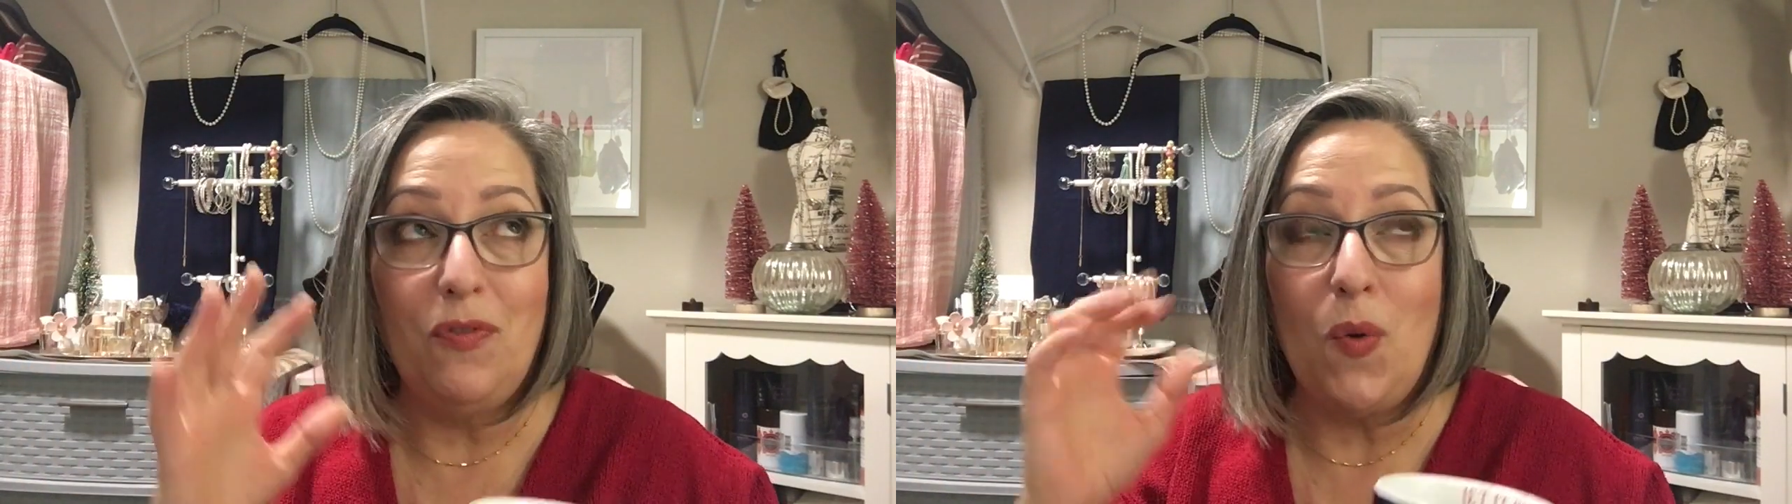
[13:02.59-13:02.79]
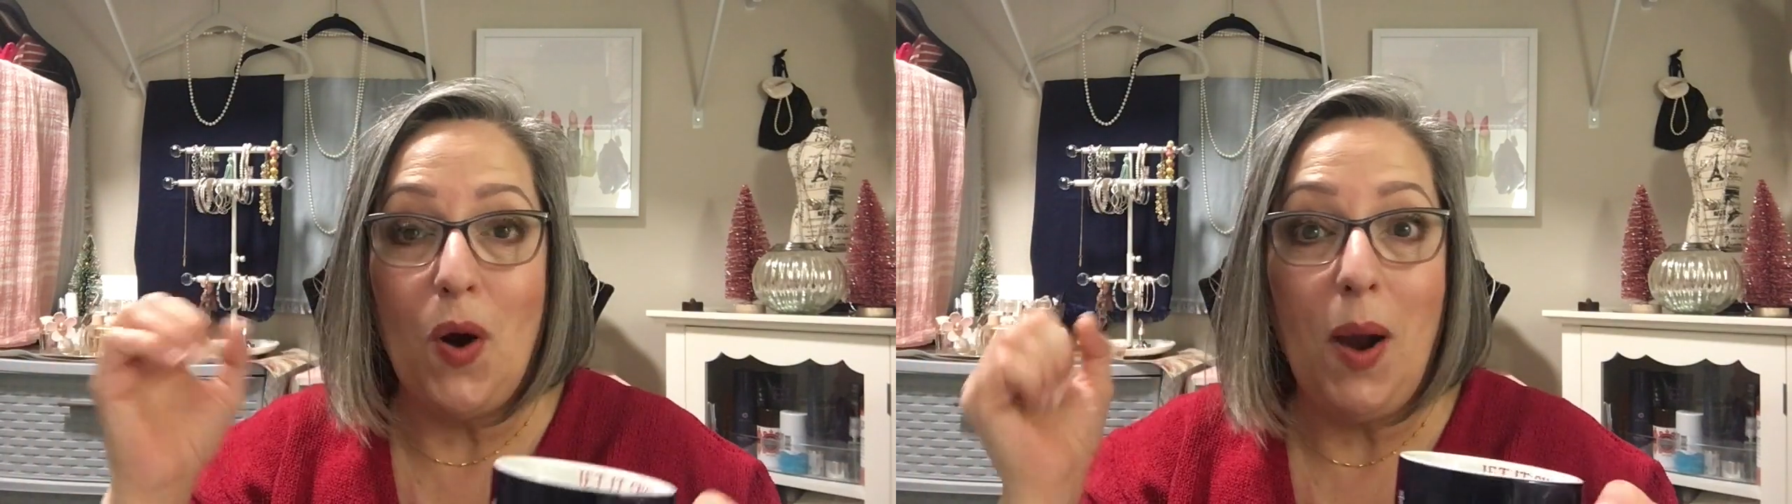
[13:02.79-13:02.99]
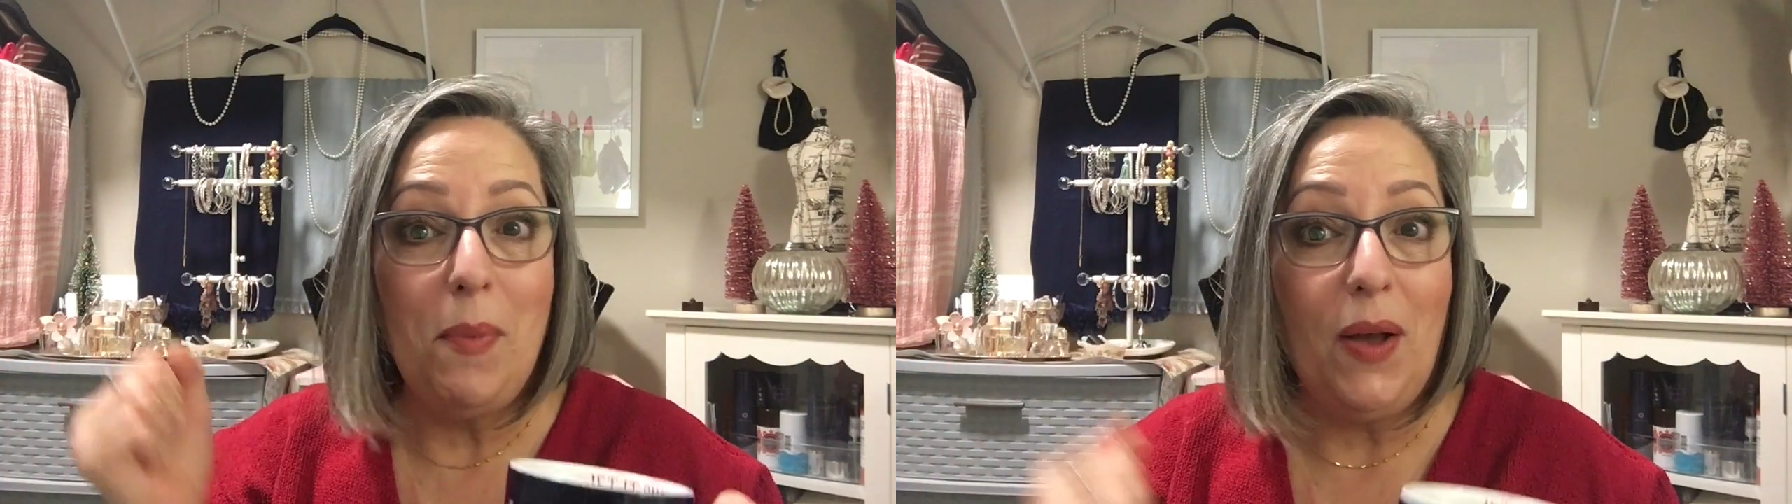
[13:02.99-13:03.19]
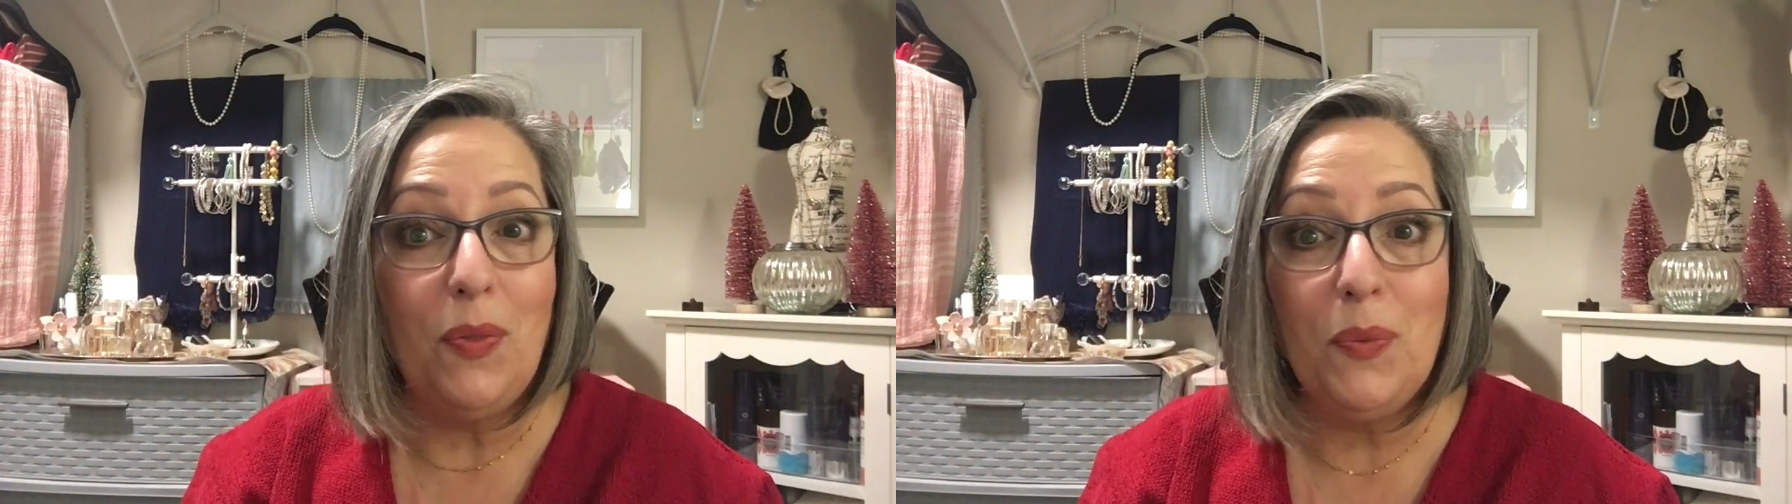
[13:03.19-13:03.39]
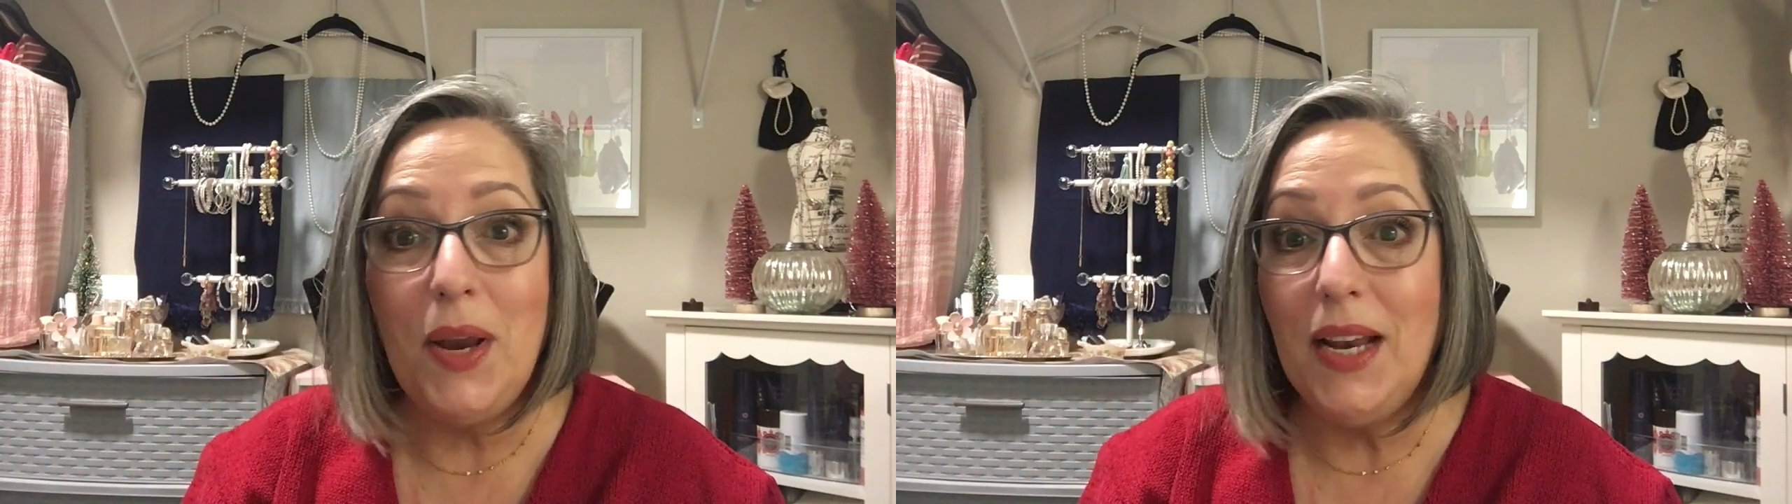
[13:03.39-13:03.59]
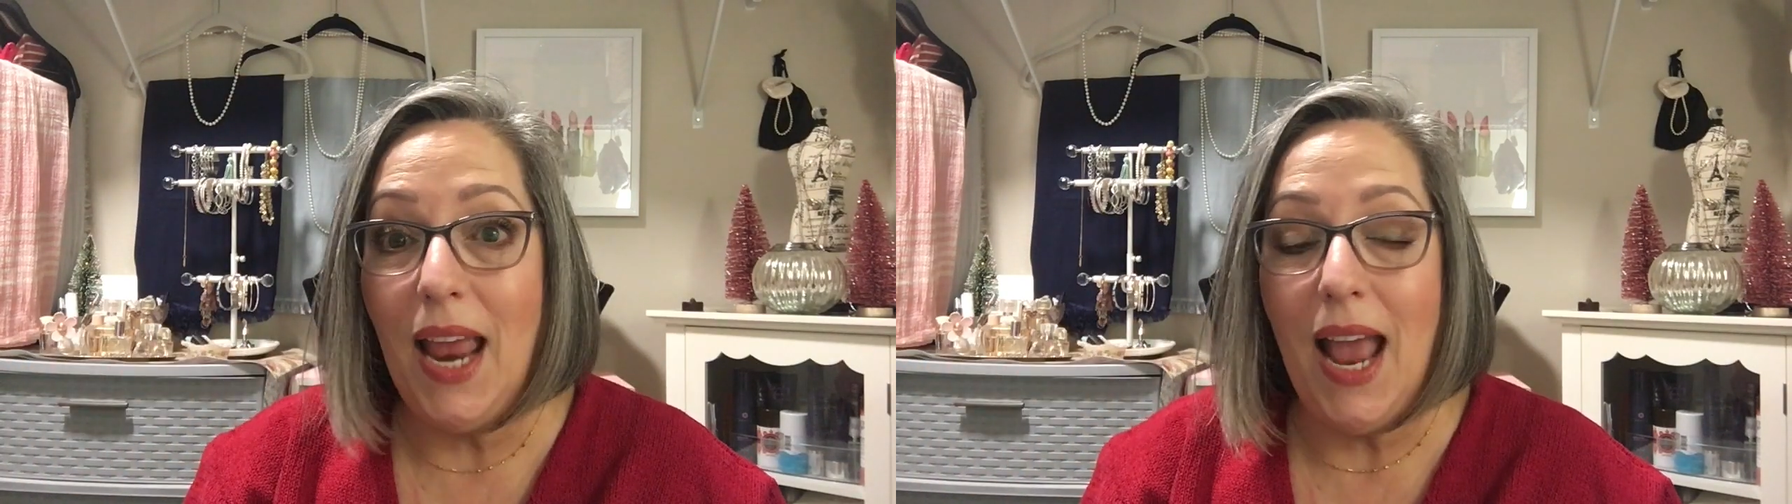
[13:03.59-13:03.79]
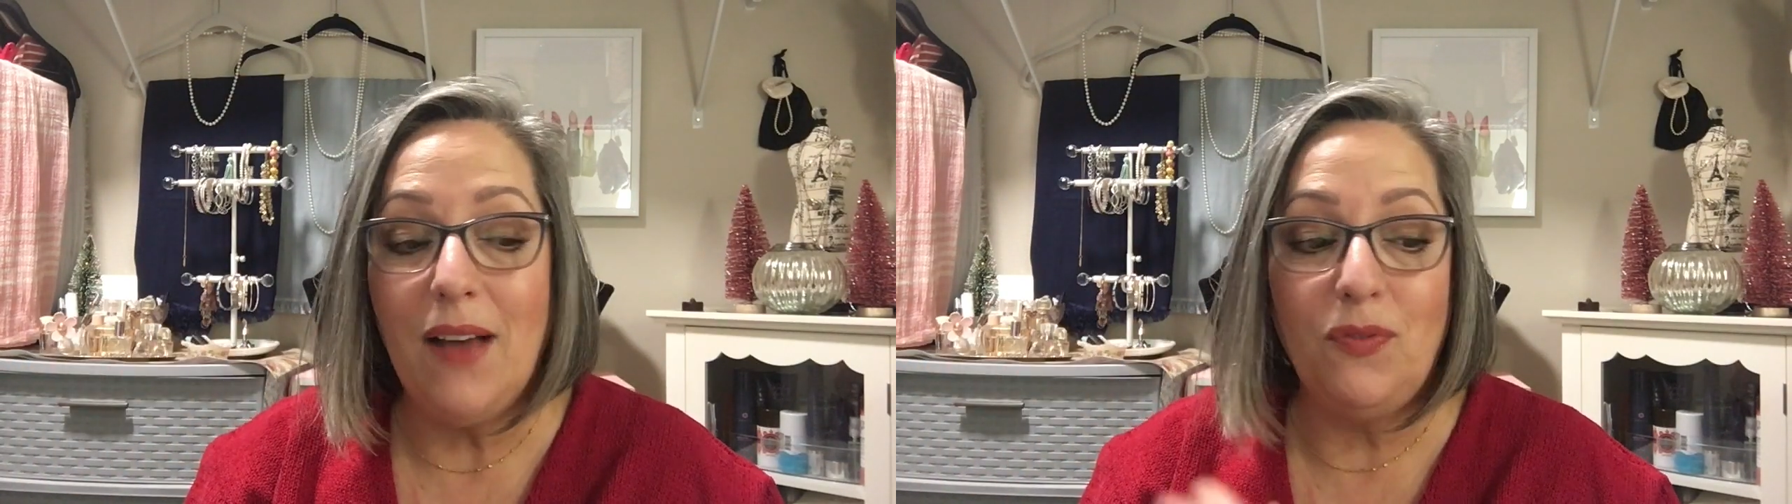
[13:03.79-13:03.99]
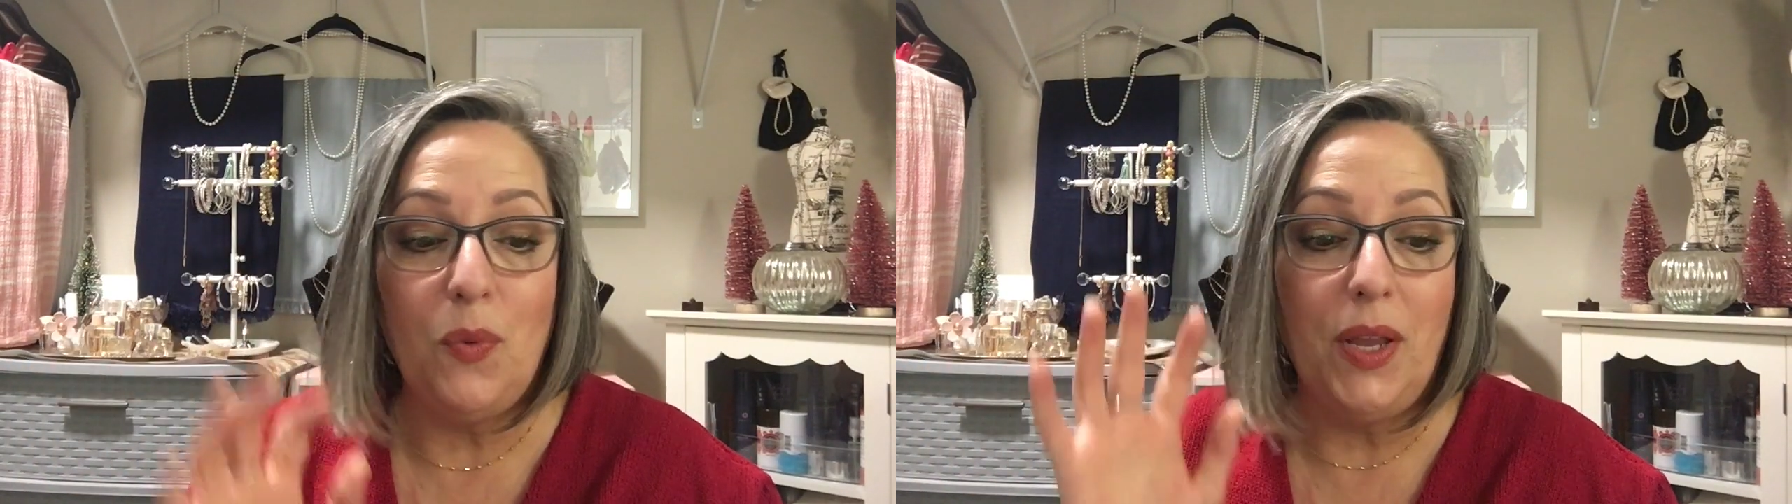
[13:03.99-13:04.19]
for about three and a
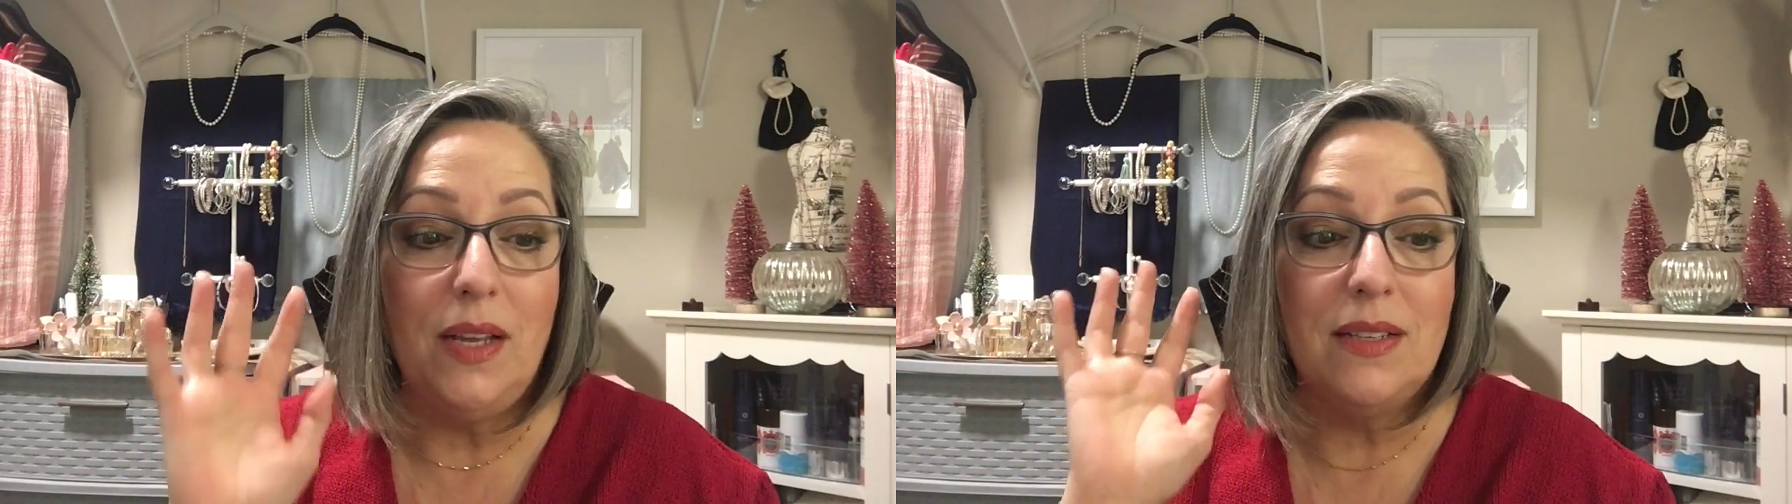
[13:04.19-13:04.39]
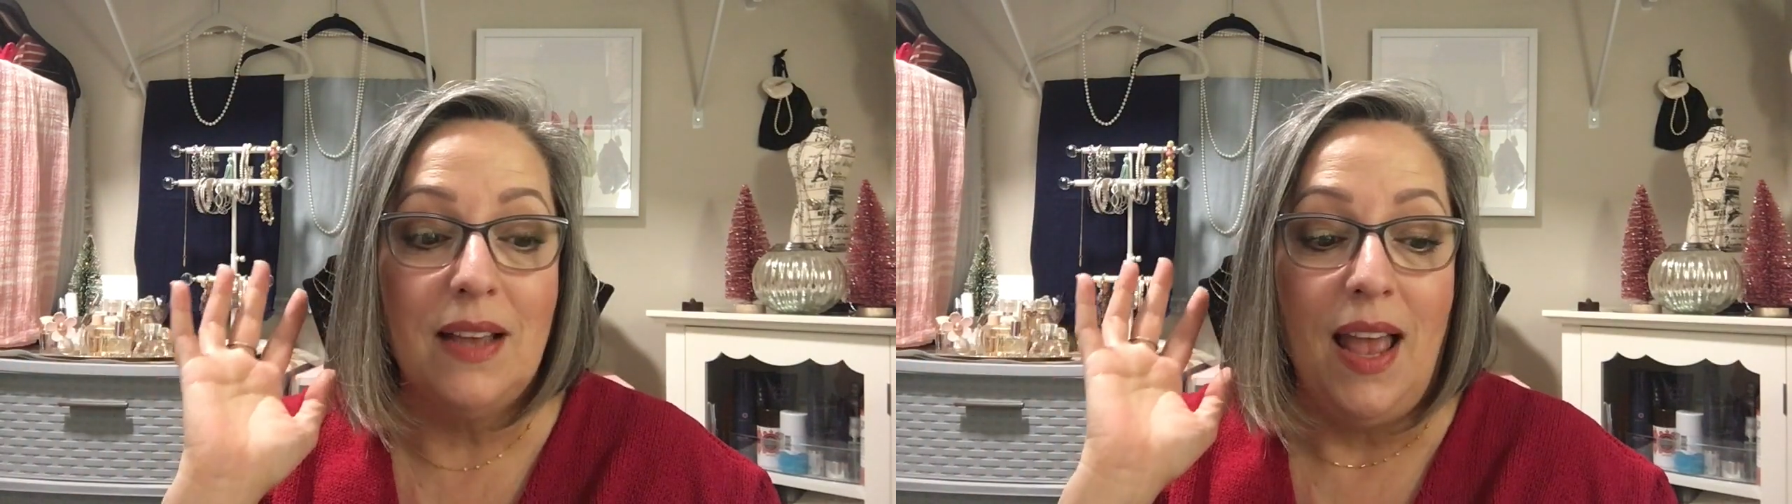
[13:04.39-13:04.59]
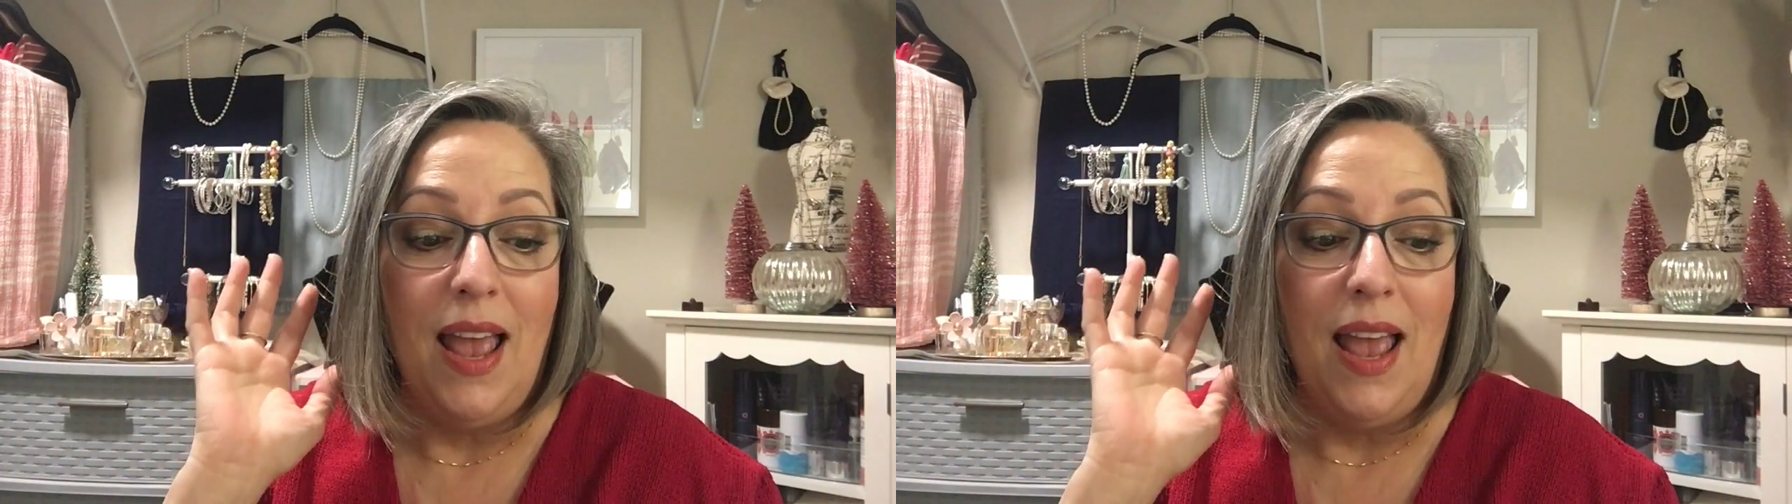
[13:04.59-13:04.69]
half weeks,